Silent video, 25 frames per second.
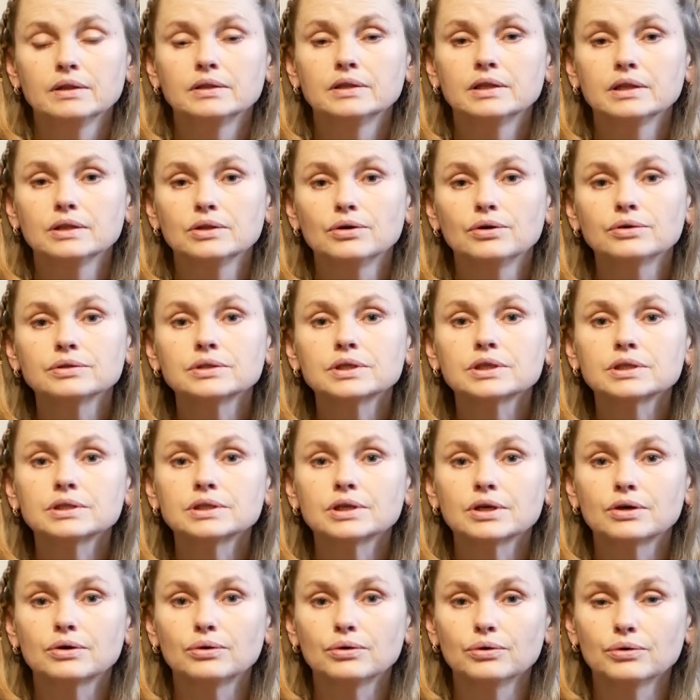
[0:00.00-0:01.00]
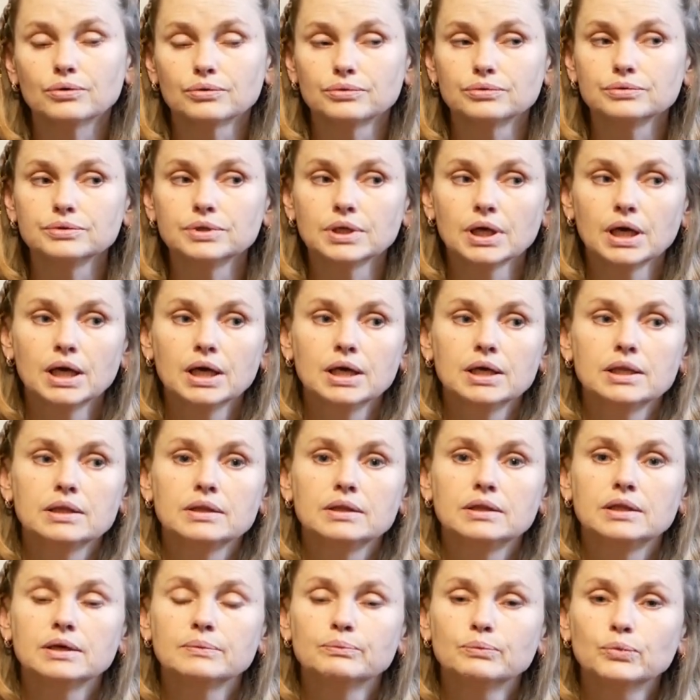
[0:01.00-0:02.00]
The longer the coat,
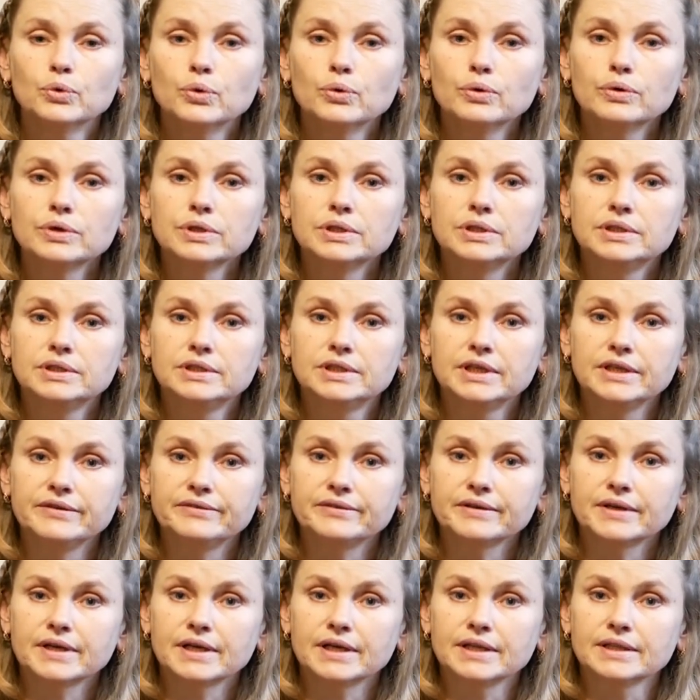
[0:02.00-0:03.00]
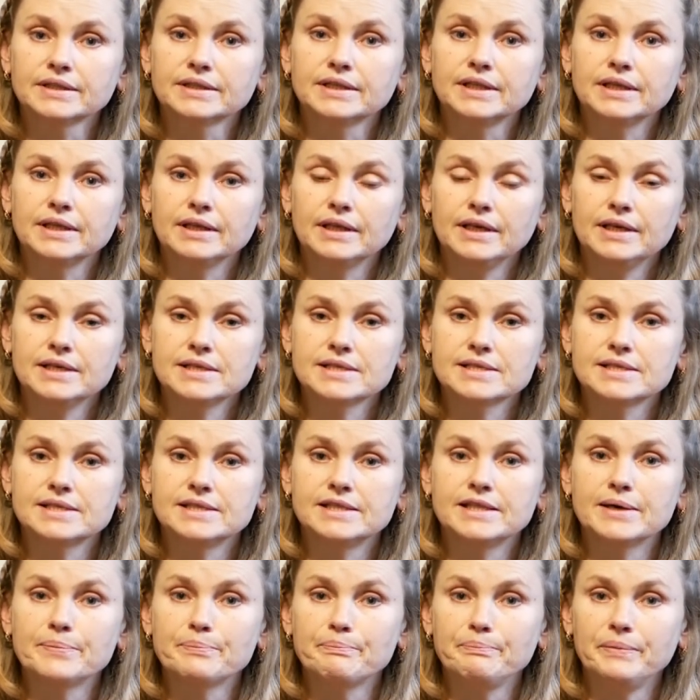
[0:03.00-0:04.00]
the more difficult is
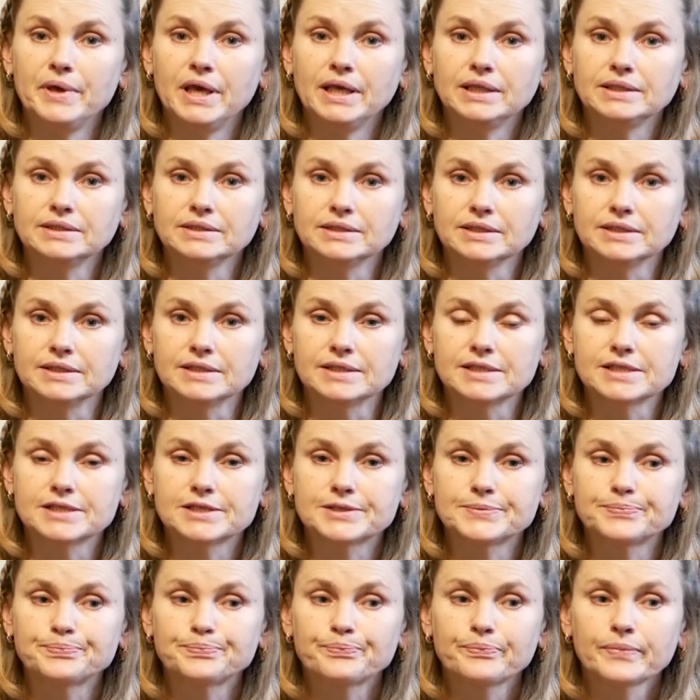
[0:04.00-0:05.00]
the maintenance.